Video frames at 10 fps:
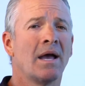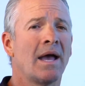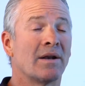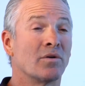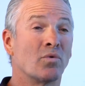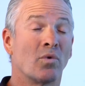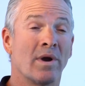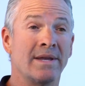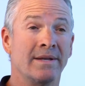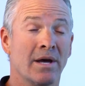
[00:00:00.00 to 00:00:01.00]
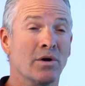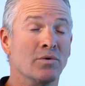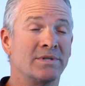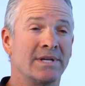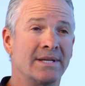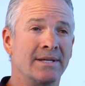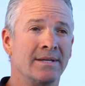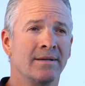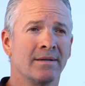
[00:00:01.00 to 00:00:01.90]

Had a great OT,